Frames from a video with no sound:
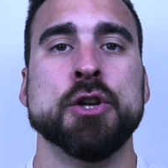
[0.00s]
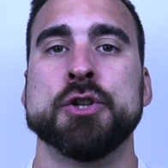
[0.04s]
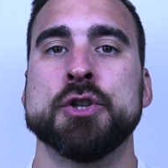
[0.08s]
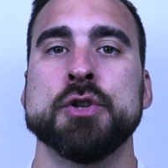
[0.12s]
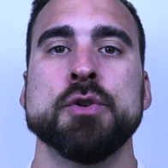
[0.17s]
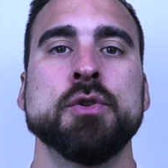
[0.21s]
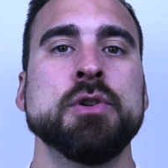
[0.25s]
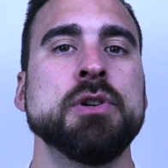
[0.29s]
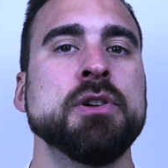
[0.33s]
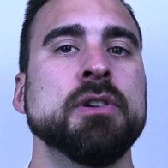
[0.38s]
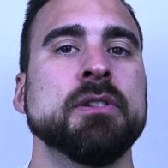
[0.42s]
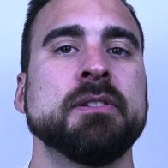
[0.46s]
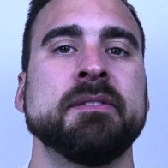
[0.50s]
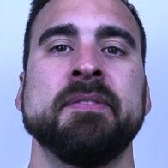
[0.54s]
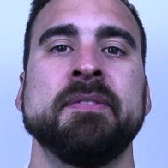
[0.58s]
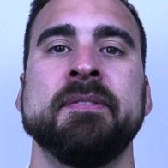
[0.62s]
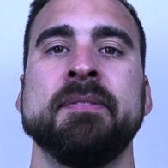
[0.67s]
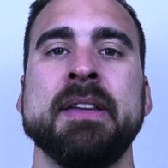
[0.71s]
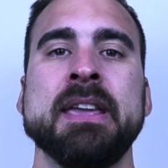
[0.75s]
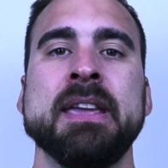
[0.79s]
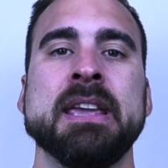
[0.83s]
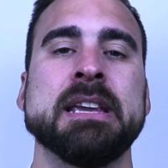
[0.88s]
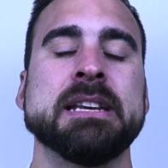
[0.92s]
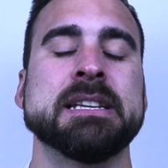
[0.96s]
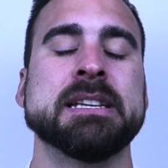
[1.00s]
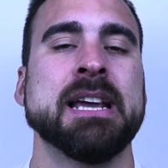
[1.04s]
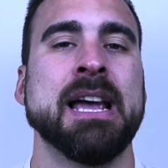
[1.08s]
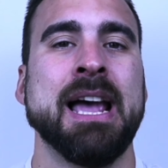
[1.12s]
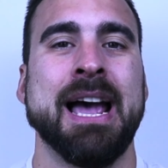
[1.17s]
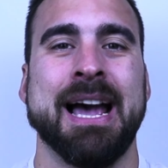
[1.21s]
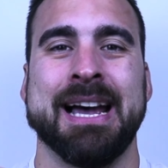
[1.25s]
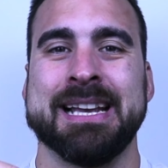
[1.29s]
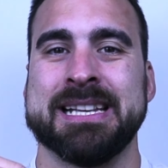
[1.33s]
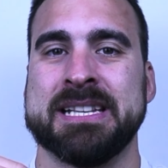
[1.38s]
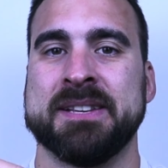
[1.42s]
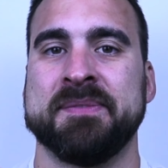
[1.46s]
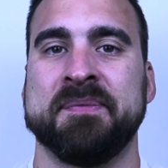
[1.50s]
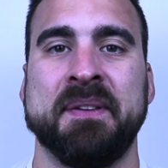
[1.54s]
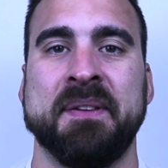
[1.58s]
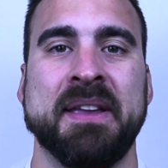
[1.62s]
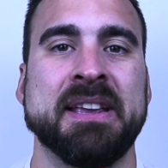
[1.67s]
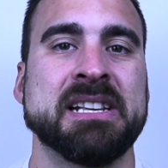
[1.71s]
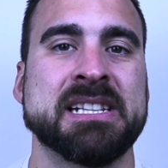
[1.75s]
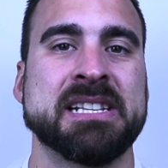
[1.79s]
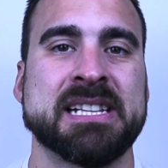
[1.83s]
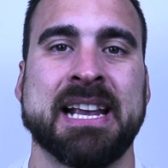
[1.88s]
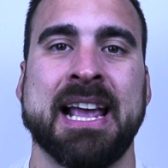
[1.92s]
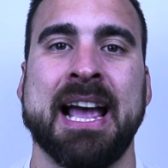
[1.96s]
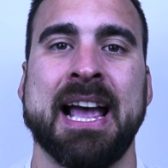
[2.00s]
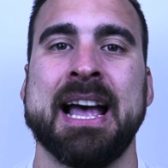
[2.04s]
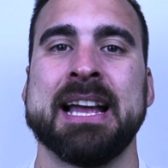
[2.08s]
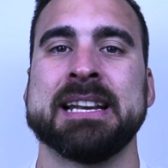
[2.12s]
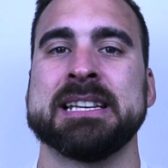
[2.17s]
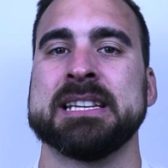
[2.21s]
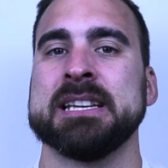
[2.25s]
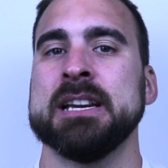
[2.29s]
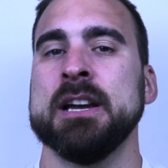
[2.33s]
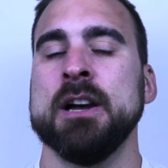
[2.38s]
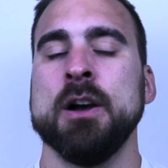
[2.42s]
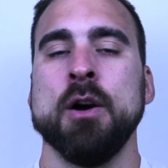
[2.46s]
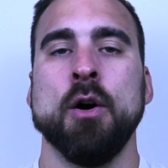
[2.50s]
Do not feed a Sphinx cat